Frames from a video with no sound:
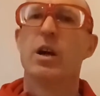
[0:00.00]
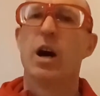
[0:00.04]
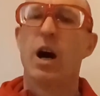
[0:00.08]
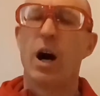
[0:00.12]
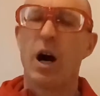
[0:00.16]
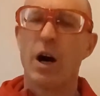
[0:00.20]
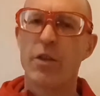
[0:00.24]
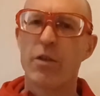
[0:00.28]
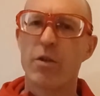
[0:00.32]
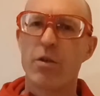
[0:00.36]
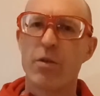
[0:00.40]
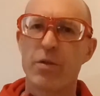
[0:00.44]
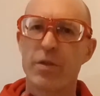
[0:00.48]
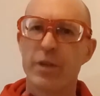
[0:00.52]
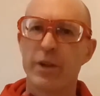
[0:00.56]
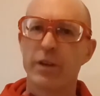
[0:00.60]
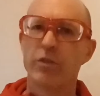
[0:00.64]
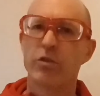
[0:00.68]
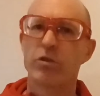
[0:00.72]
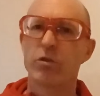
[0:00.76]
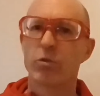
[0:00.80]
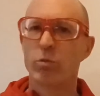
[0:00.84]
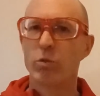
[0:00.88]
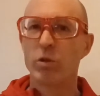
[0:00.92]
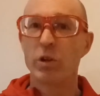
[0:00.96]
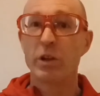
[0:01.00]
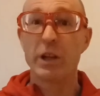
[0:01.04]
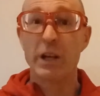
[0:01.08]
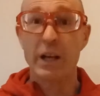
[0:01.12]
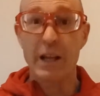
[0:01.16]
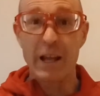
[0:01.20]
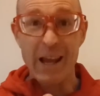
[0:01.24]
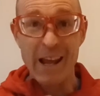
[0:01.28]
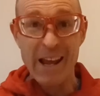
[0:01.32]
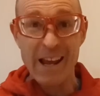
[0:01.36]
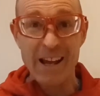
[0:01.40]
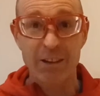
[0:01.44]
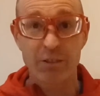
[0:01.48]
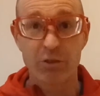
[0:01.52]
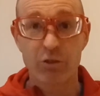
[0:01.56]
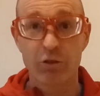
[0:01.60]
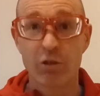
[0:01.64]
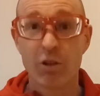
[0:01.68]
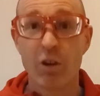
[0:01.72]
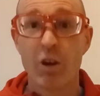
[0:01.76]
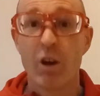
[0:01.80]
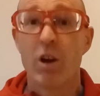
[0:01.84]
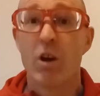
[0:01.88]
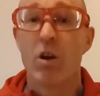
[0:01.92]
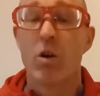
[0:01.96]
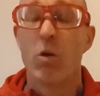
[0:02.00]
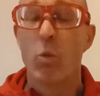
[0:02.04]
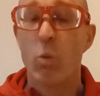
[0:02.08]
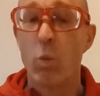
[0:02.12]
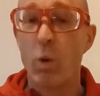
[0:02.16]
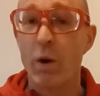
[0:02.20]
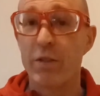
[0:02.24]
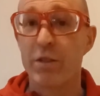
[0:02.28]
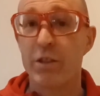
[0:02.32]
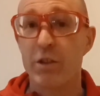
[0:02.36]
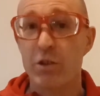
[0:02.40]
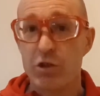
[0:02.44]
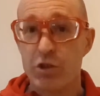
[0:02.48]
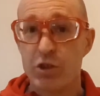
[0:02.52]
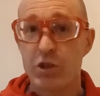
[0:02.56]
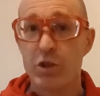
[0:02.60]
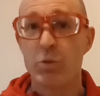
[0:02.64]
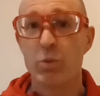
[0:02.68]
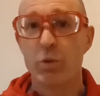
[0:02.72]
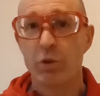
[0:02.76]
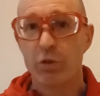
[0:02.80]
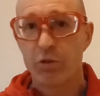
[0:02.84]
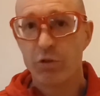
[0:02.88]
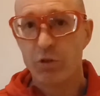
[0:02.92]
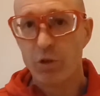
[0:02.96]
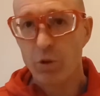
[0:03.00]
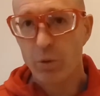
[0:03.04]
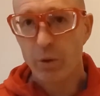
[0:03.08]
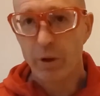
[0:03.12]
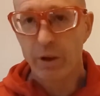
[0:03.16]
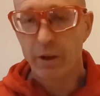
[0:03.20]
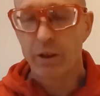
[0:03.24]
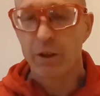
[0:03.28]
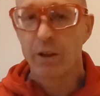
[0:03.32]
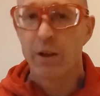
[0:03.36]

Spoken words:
other things to really enhance what the shoe is doing.